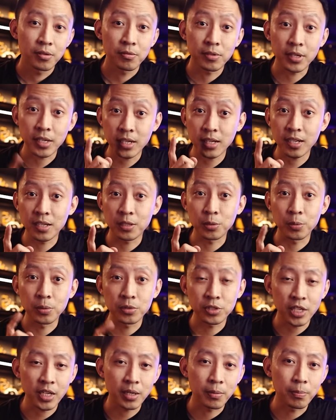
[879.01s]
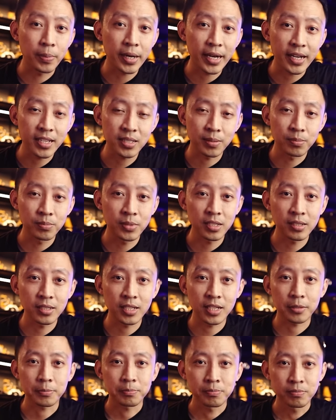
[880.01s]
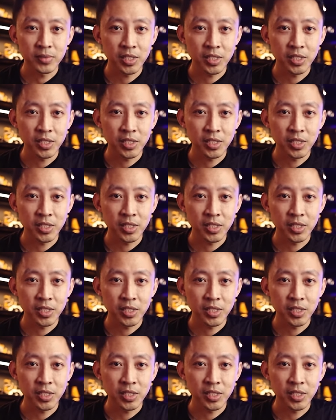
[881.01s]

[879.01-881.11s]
rather than to try and buy something that,